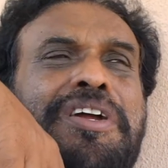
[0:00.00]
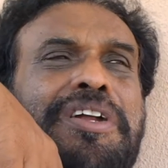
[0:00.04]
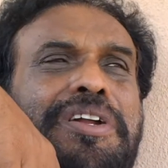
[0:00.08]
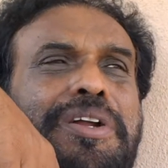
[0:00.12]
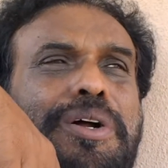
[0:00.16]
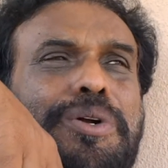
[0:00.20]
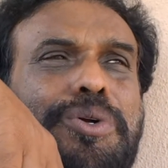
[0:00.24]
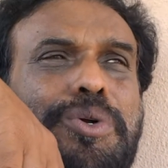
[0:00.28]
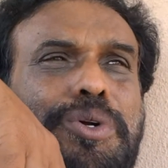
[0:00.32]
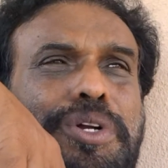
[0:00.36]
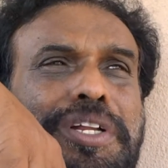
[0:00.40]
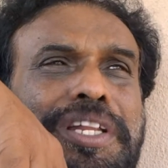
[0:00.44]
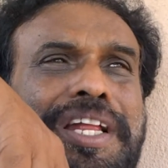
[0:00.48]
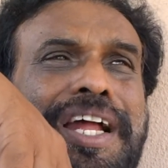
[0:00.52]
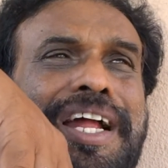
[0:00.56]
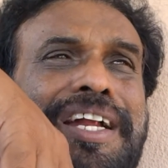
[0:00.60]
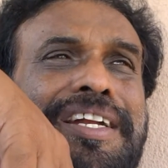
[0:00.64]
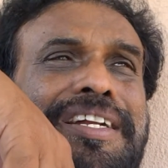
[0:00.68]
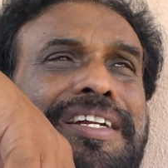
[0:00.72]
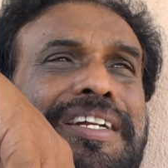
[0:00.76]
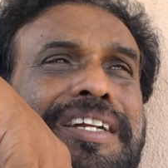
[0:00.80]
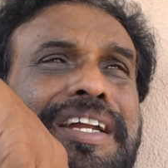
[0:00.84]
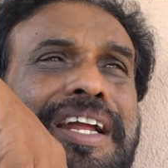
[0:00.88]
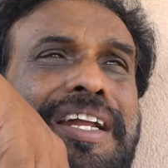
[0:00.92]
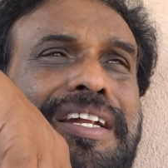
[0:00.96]
Not only that,
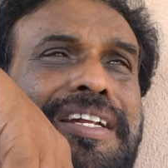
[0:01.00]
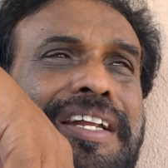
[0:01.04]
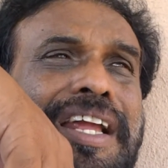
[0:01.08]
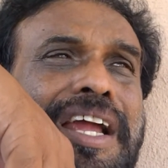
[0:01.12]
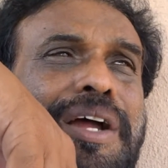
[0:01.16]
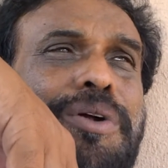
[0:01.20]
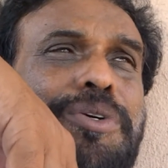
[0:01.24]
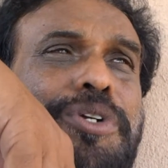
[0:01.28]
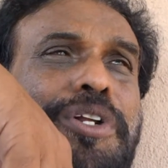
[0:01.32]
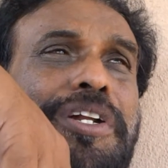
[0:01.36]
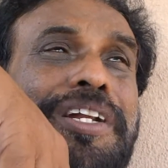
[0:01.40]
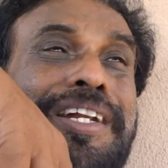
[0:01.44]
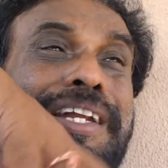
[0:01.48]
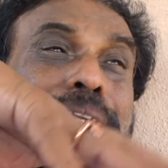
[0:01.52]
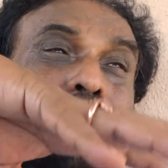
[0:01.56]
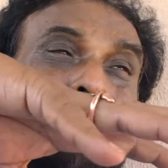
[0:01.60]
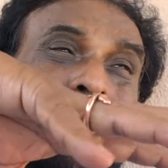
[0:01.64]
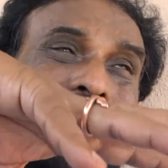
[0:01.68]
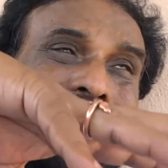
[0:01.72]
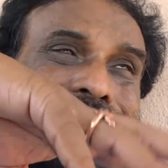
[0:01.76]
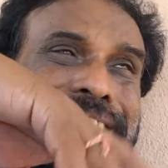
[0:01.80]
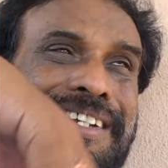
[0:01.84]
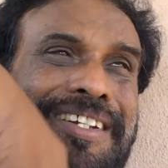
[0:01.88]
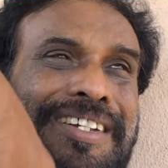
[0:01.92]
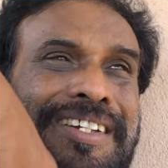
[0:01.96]
and they have to
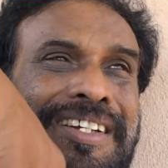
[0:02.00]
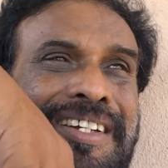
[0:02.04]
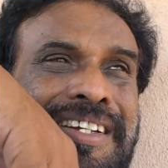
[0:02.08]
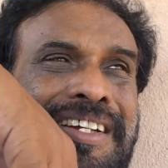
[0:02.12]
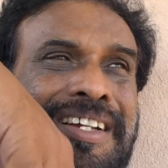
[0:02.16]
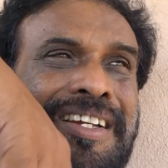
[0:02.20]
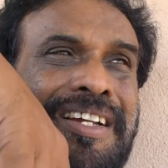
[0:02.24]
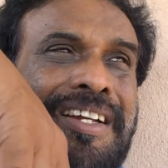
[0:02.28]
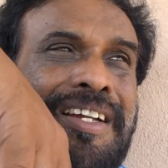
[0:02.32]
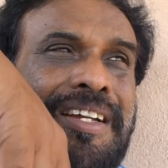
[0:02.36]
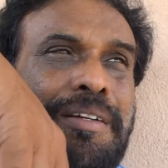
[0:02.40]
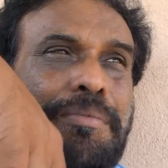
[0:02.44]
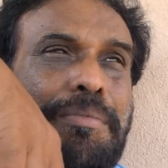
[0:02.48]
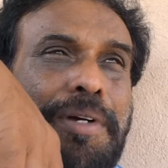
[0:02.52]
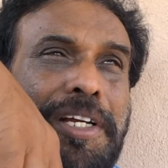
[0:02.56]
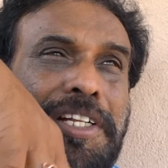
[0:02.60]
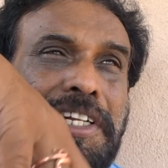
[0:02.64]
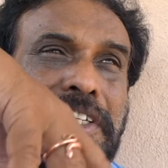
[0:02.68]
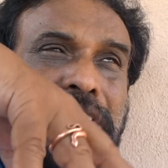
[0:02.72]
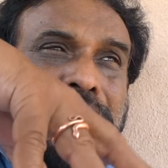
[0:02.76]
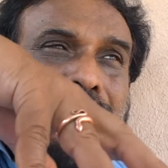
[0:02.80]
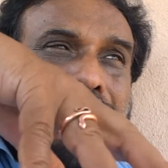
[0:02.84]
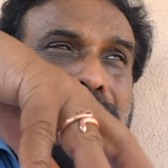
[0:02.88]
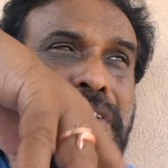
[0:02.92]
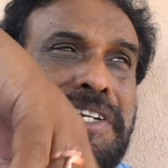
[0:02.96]
limit by
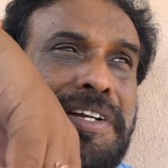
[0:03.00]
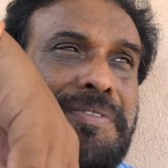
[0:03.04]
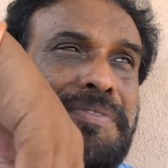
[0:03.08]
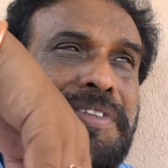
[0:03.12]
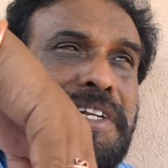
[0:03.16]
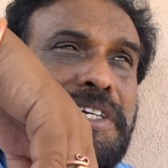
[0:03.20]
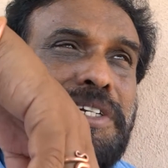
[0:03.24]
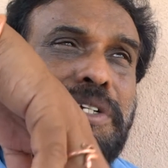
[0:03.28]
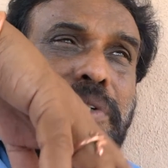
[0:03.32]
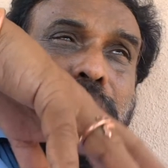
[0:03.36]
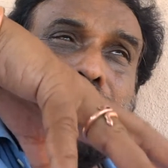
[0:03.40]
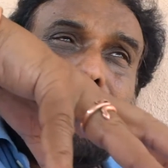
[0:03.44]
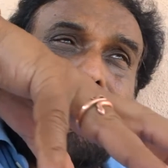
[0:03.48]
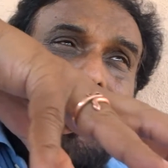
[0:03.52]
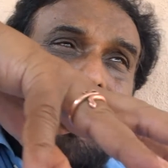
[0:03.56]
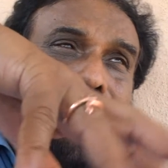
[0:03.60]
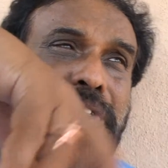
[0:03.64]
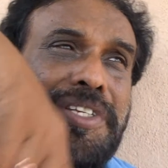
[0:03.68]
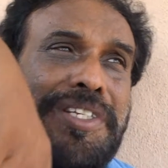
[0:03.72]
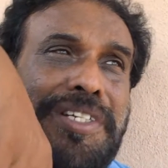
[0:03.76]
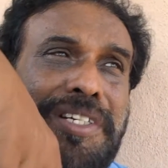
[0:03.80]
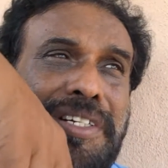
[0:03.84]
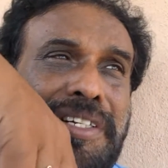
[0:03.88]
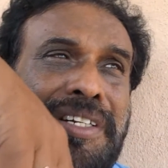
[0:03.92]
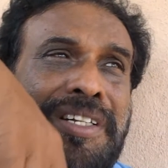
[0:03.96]
the turn of the
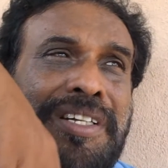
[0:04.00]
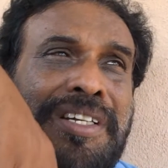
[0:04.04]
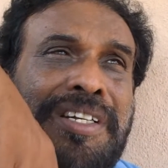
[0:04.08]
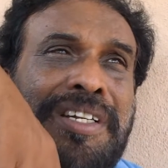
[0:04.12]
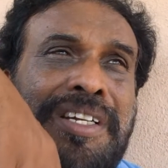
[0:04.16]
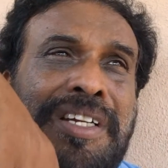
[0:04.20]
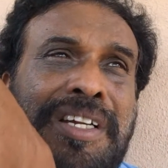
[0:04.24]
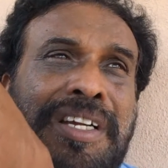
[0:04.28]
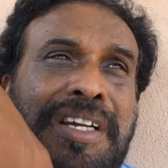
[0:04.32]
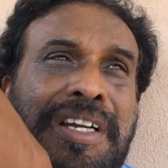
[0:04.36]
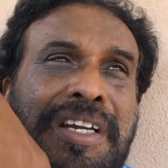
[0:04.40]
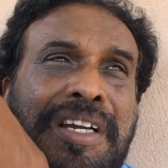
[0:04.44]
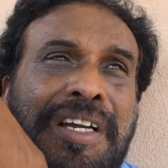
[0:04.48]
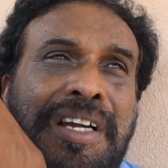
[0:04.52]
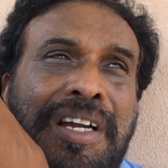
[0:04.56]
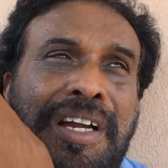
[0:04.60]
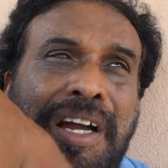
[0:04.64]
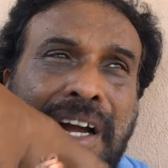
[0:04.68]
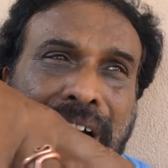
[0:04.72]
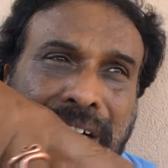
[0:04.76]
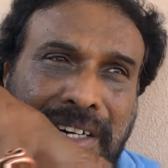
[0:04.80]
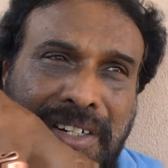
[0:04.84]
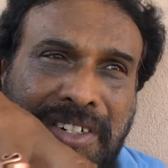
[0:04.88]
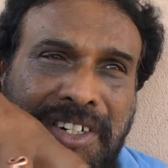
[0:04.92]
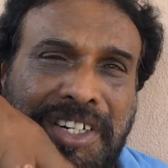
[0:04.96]

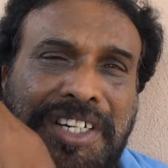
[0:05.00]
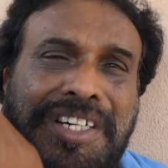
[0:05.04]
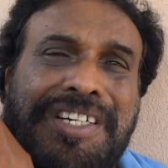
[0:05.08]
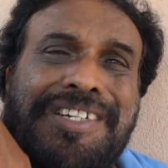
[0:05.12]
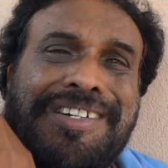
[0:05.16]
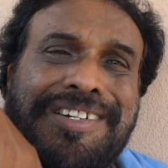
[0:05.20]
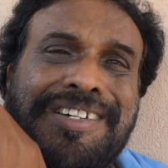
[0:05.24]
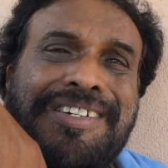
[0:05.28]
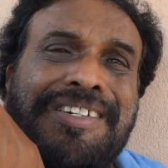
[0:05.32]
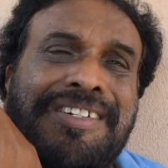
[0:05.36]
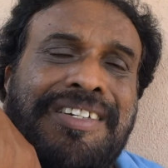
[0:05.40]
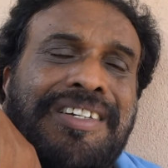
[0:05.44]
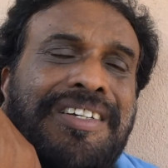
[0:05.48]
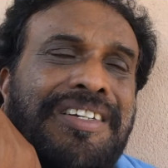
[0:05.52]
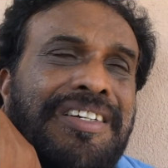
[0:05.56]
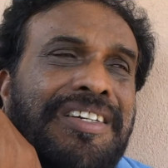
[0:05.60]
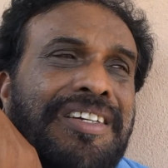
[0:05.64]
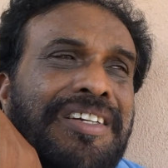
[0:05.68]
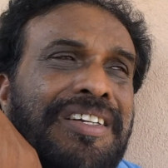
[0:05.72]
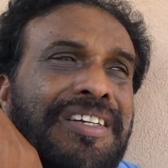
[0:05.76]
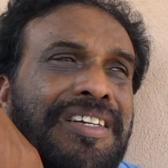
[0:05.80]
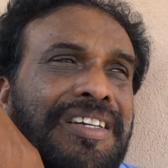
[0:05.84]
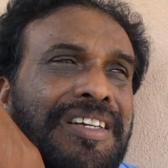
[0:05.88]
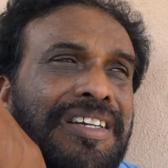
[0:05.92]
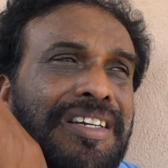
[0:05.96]
2100,
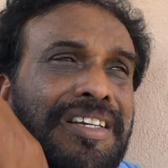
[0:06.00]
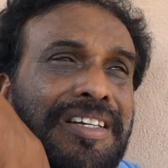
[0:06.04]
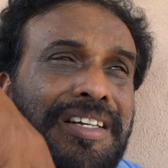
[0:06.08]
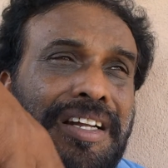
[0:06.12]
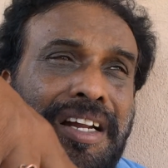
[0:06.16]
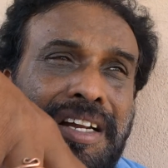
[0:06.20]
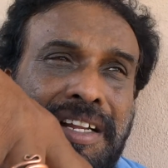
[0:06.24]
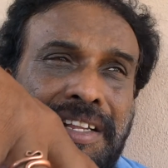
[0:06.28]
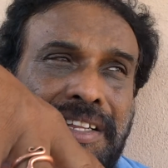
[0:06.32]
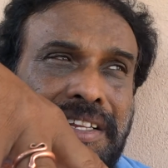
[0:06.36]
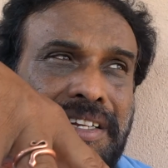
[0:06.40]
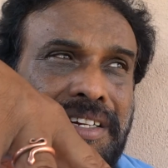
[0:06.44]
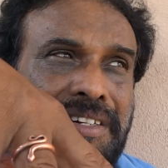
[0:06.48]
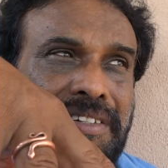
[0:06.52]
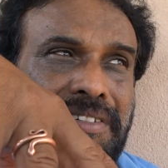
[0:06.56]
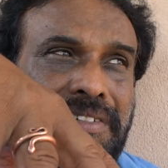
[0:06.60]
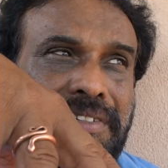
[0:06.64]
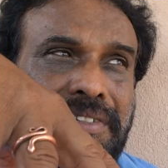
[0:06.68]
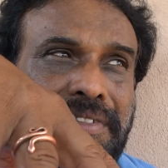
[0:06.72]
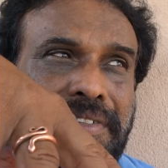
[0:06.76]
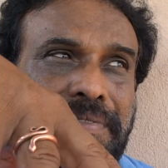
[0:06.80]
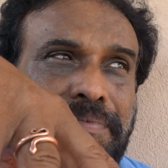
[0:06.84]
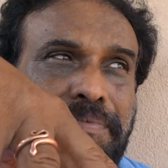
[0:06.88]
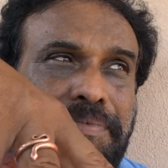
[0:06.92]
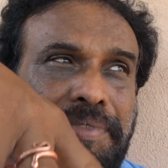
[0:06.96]
in another
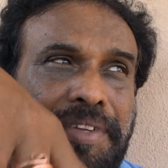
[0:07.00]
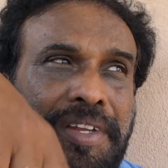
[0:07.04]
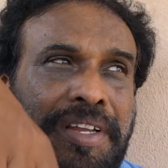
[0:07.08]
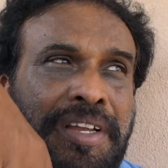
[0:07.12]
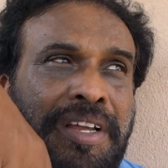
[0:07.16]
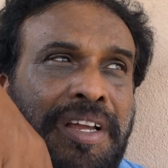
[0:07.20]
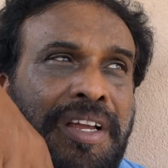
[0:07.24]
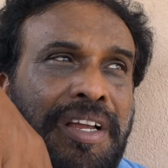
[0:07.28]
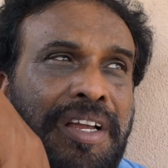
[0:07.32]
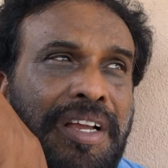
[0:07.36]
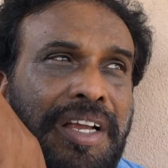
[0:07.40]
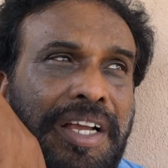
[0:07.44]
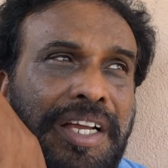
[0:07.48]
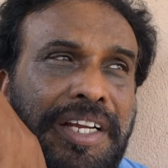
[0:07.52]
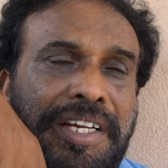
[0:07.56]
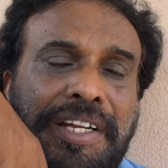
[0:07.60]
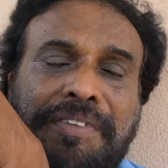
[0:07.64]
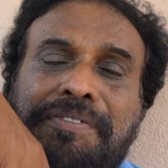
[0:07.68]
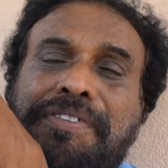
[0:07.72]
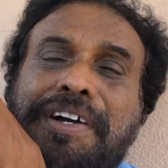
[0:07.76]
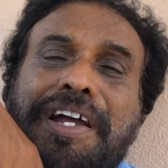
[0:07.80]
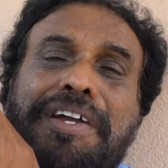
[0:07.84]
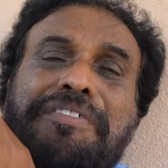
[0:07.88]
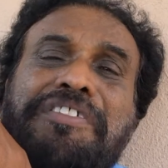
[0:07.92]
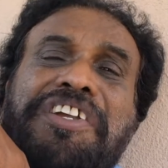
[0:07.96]

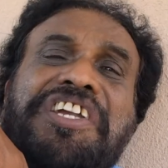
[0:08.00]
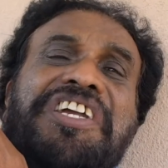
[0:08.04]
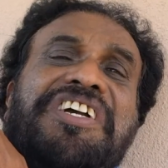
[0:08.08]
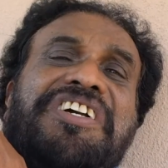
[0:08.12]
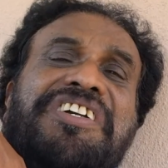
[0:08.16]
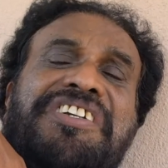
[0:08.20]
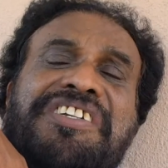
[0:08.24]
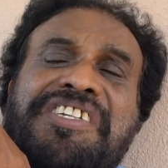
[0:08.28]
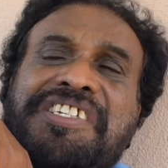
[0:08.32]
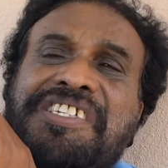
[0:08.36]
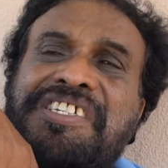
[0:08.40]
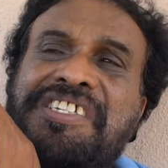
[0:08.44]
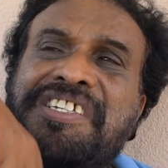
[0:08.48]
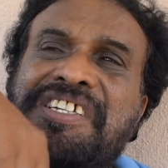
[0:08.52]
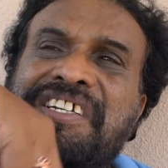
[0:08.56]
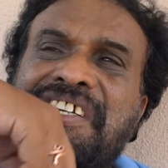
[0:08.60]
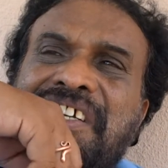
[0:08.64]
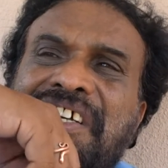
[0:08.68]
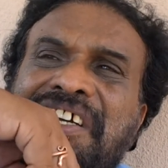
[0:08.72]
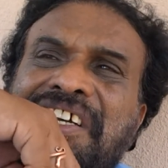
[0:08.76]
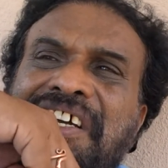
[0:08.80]
85 years,